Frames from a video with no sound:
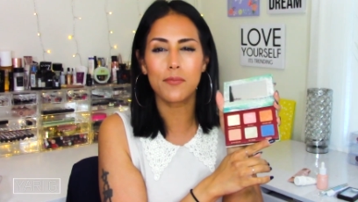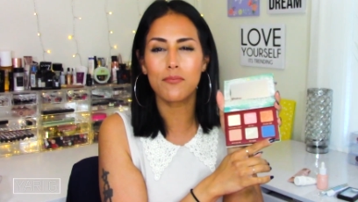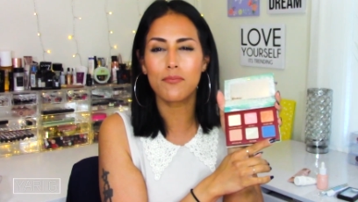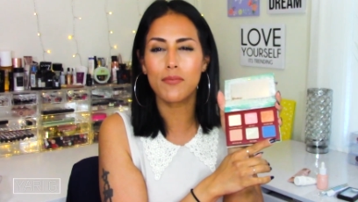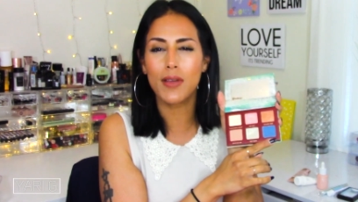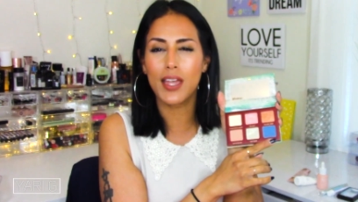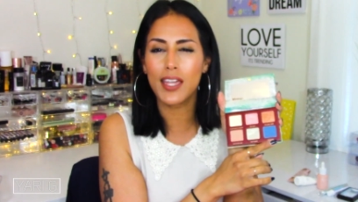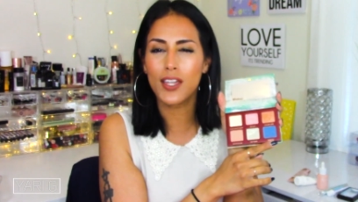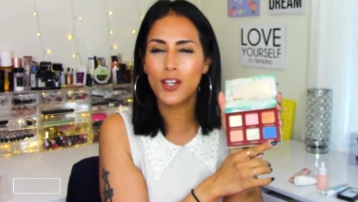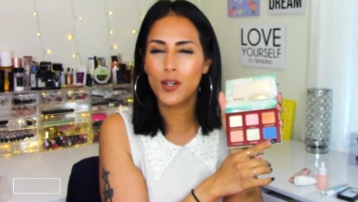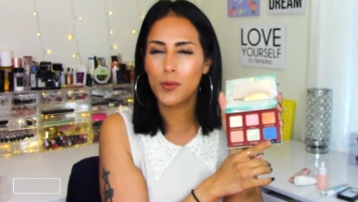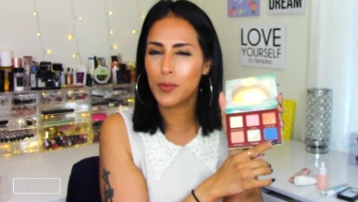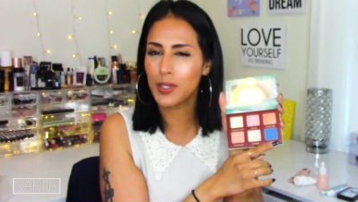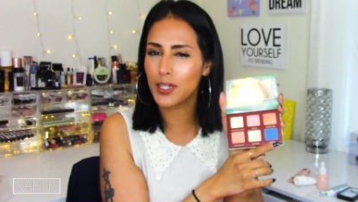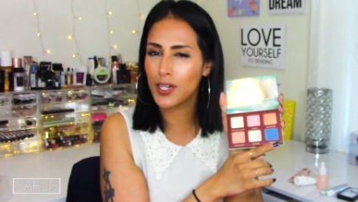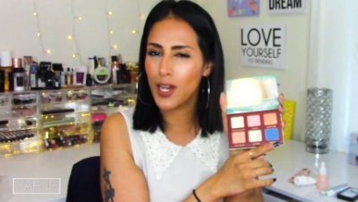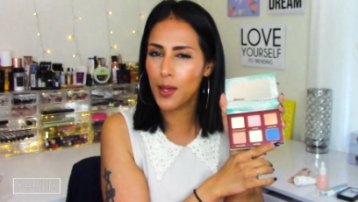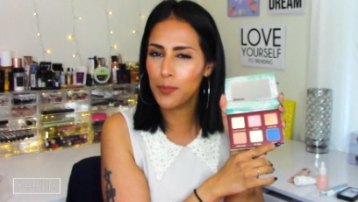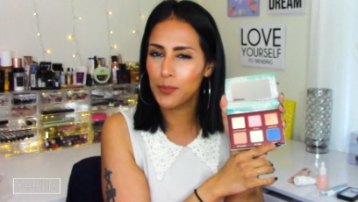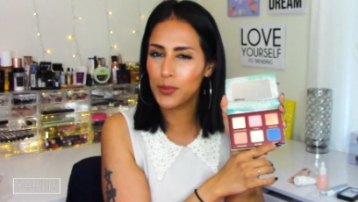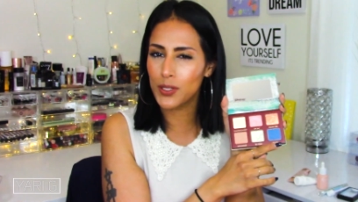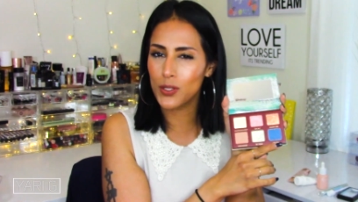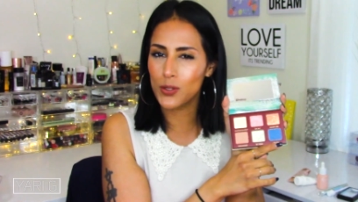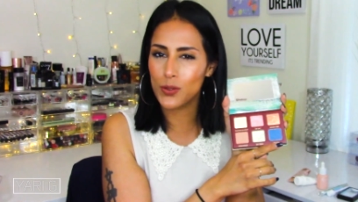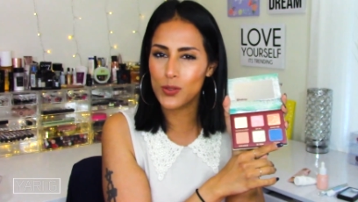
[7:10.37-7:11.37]
may or may
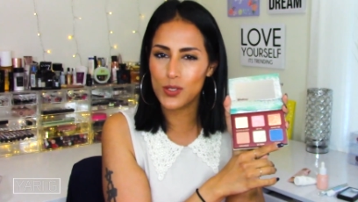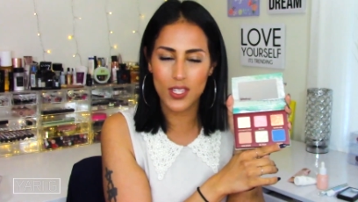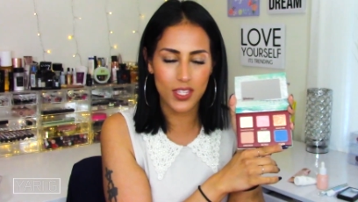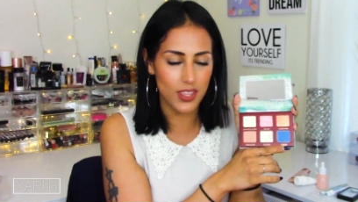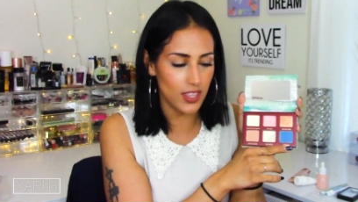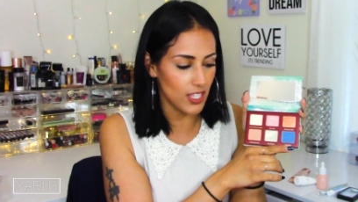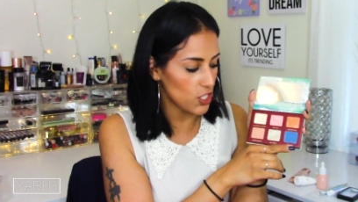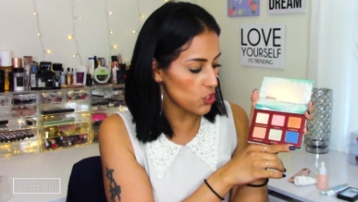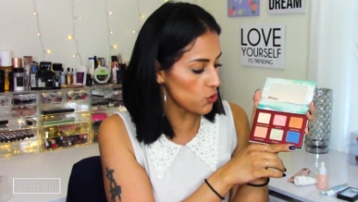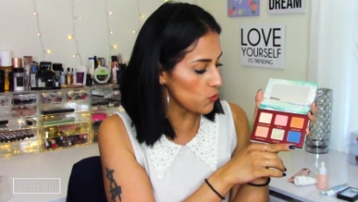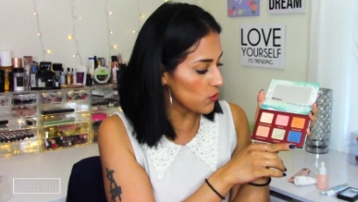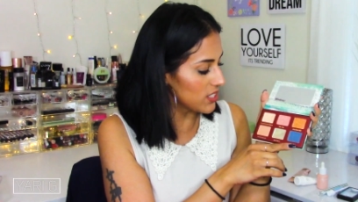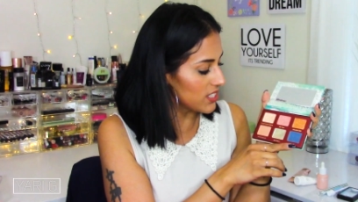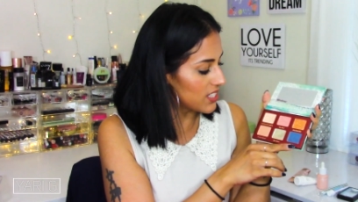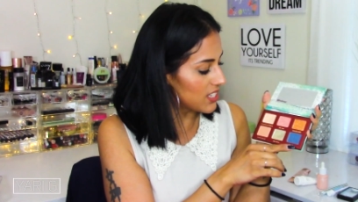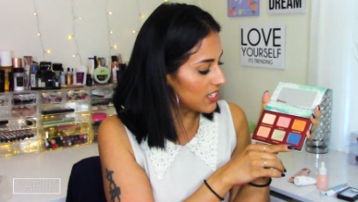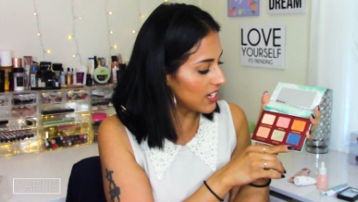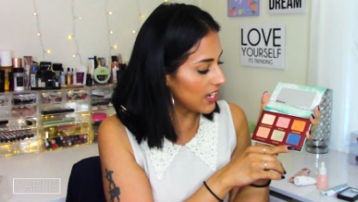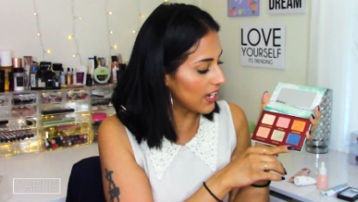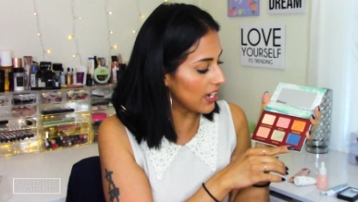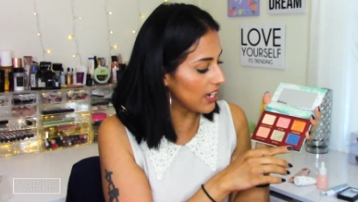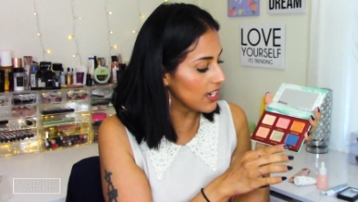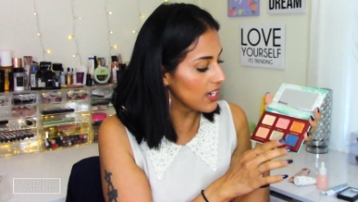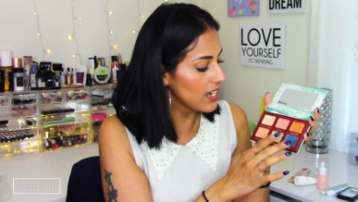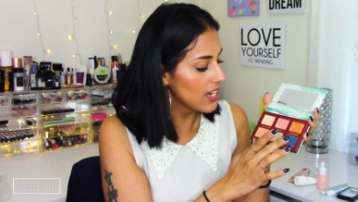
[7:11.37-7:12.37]
not be using this one
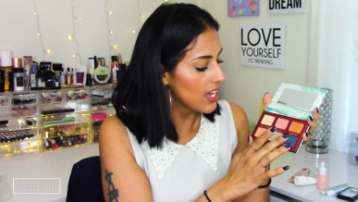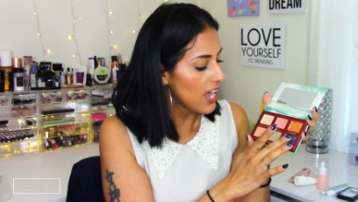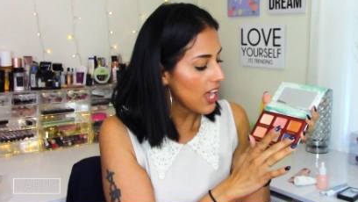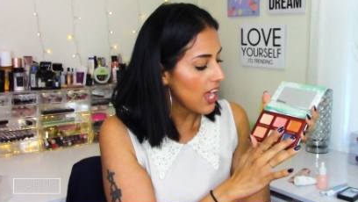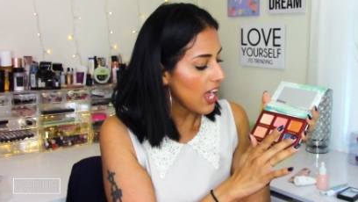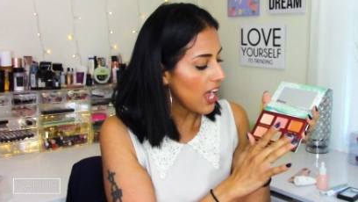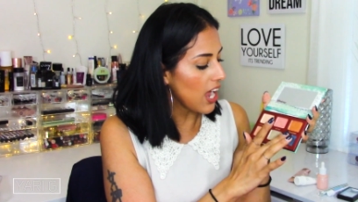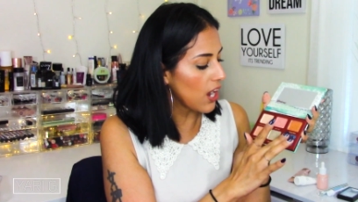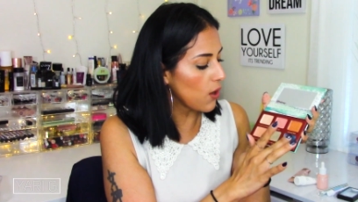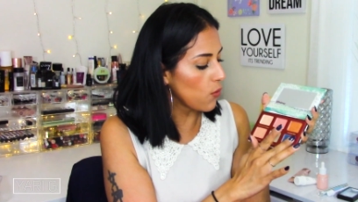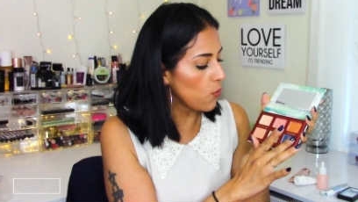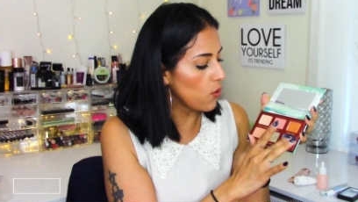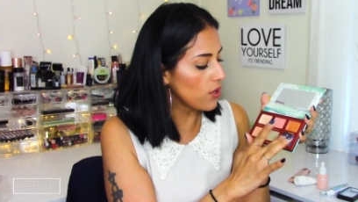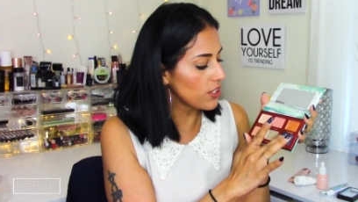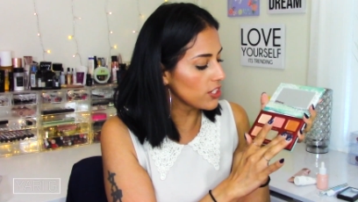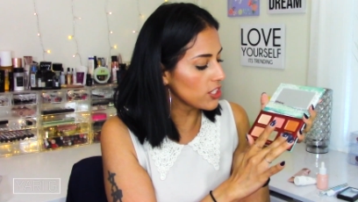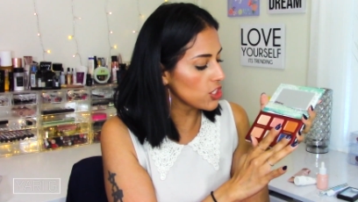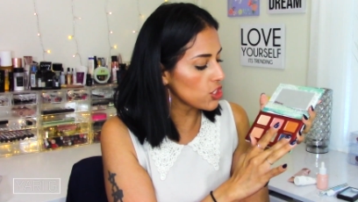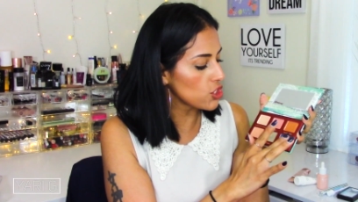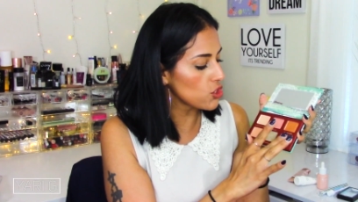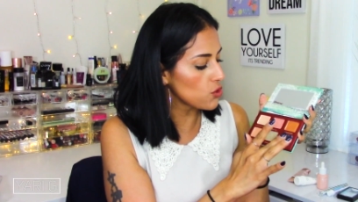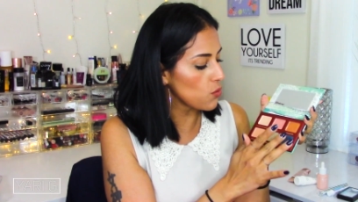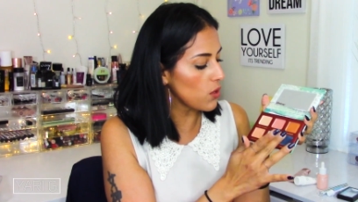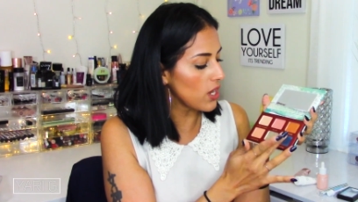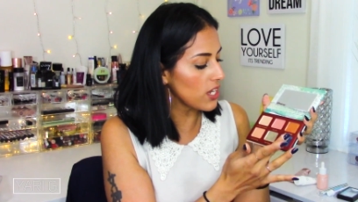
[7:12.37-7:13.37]
today. I want to
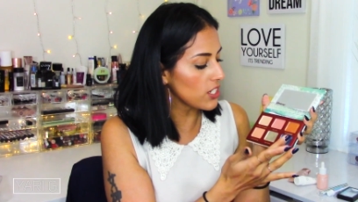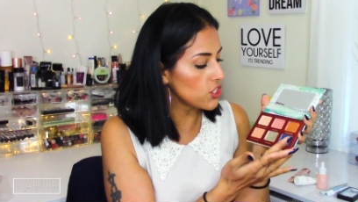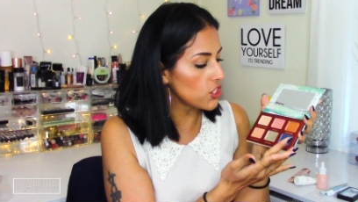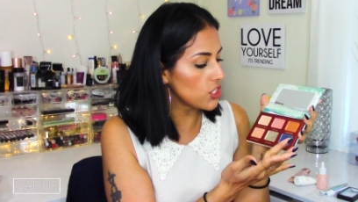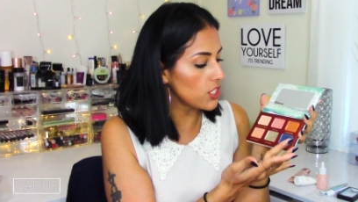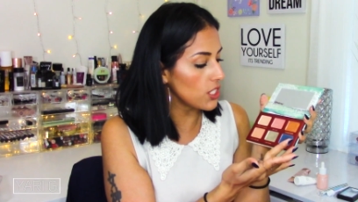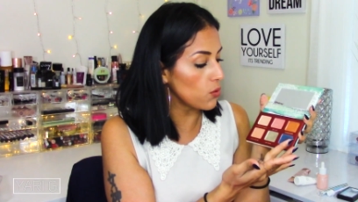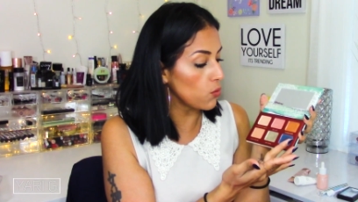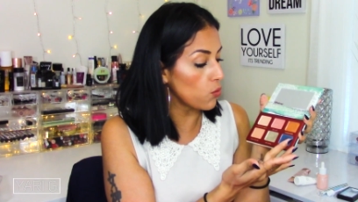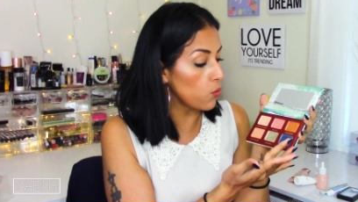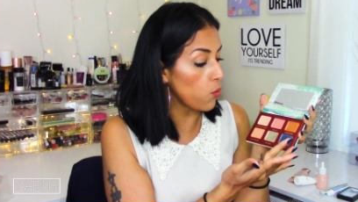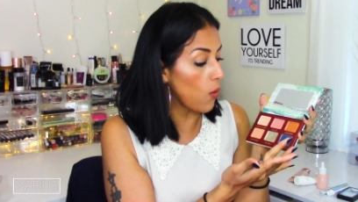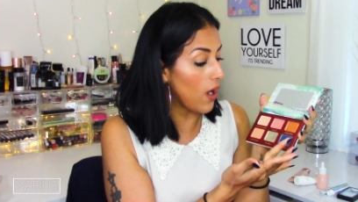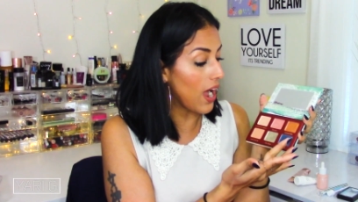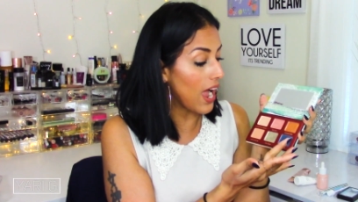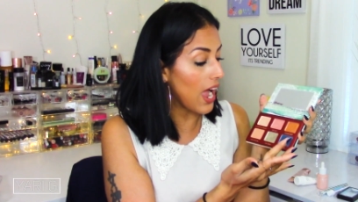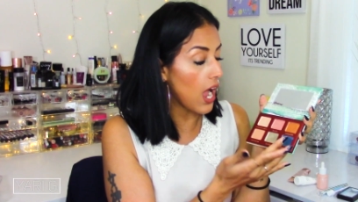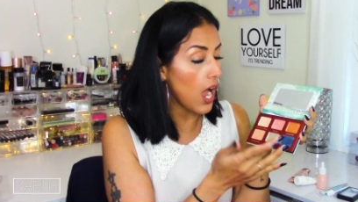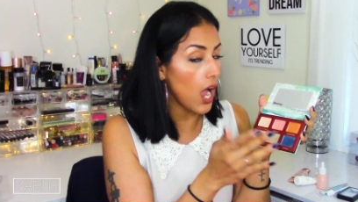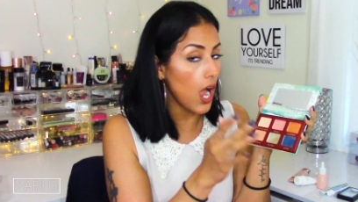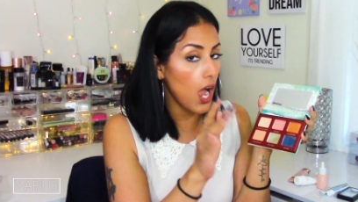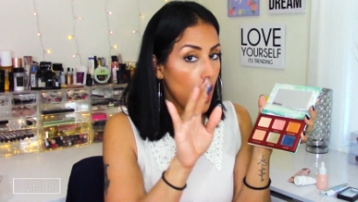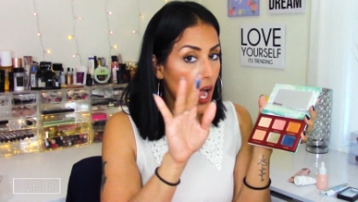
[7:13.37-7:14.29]
swatch the... Wow.